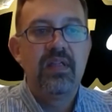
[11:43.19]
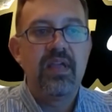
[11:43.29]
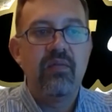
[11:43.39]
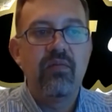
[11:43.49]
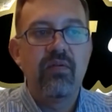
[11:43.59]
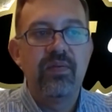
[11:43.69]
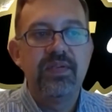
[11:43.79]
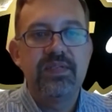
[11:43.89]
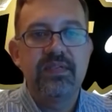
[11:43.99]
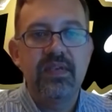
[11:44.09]
that where we
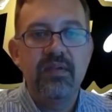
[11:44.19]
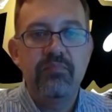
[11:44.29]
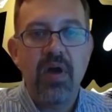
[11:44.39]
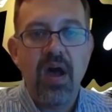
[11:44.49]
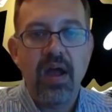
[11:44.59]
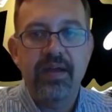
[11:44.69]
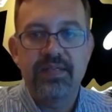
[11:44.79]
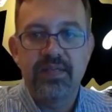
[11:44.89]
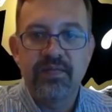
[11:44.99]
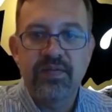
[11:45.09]
see
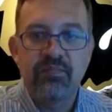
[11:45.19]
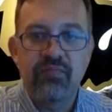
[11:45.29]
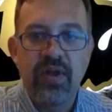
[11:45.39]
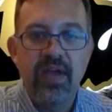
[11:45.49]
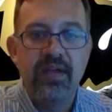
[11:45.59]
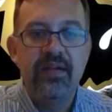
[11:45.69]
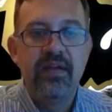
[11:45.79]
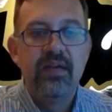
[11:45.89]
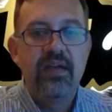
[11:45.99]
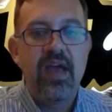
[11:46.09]
pockets of spread
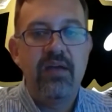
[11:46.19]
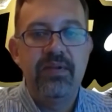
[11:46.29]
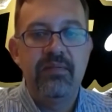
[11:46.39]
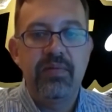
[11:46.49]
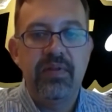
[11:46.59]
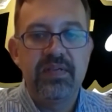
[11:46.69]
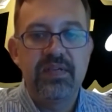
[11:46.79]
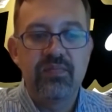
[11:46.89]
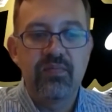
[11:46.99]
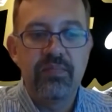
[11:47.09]
happen in
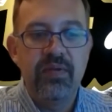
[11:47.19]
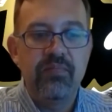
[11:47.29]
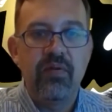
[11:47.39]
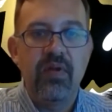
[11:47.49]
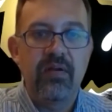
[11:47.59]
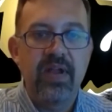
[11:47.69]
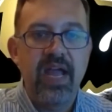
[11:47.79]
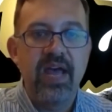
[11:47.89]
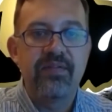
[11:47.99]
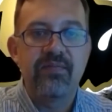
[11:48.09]
places where people are
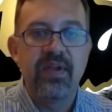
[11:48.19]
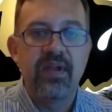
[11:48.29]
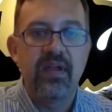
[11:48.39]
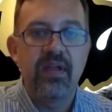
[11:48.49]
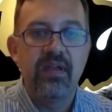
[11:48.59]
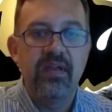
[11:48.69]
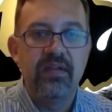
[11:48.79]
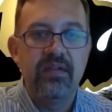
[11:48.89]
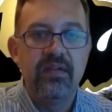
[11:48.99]
gathering in